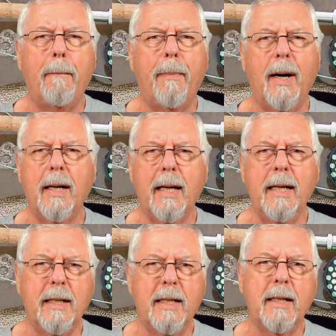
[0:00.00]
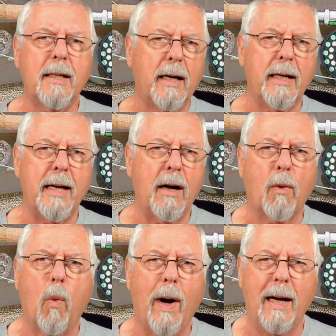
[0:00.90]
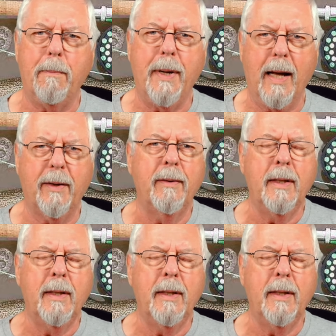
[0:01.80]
but it did cut it down quite a bit.